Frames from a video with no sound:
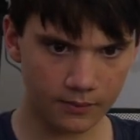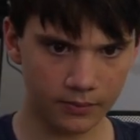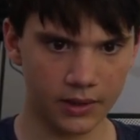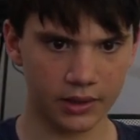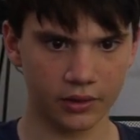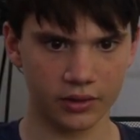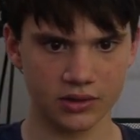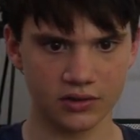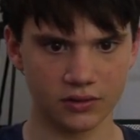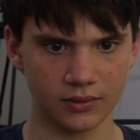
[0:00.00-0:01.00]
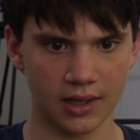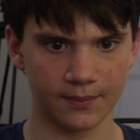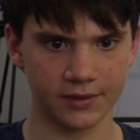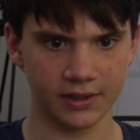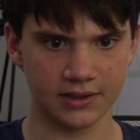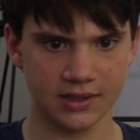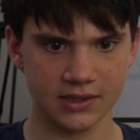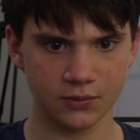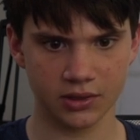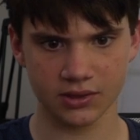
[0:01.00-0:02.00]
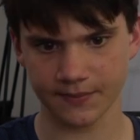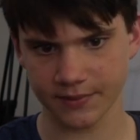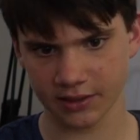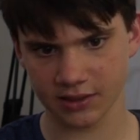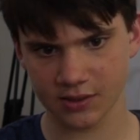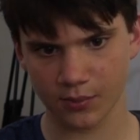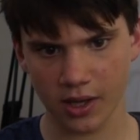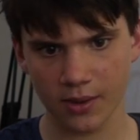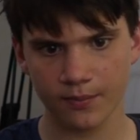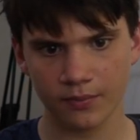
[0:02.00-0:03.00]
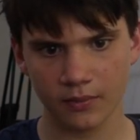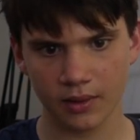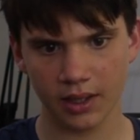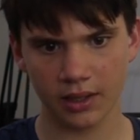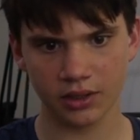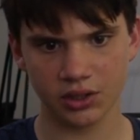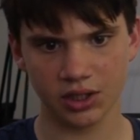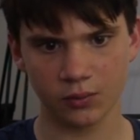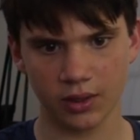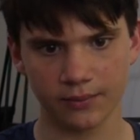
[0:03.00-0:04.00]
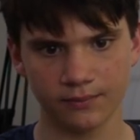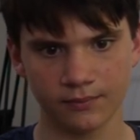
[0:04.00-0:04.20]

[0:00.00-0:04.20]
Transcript: And then it goes to update dis, which is update display, and G1.